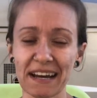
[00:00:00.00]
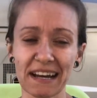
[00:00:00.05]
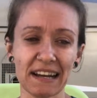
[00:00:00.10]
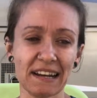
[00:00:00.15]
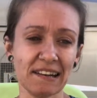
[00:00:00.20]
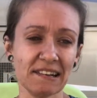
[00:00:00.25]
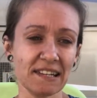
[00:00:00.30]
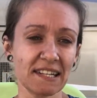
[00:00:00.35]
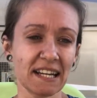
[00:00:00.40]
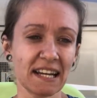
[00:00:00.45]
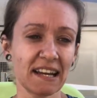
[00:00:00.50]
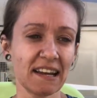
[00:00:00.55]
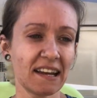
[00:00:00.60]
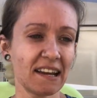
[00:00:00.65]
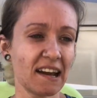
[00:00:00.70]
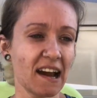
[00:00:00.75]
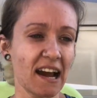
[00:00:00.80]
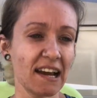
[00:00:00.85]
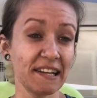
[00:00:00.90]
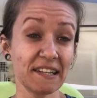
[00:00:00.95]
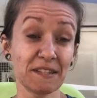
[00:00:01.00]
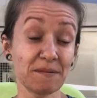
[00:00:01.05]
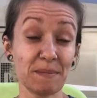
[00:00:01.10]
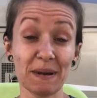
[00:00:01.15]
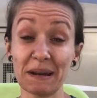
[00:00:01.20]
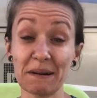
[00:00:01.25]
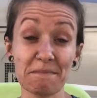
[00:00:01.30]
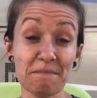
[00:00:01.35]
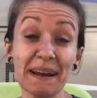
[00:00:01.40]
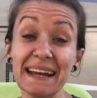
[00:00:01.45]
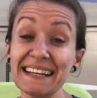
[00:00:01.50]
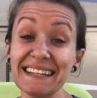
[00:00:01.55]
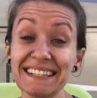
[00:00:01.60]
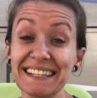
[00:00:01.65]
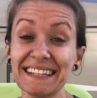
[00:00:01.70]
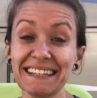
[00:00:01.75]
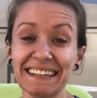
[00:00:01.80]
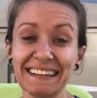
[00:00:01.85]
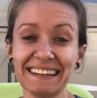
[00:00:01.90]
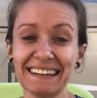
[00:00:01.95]
and it's been
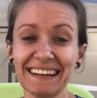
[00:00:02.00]
amazing.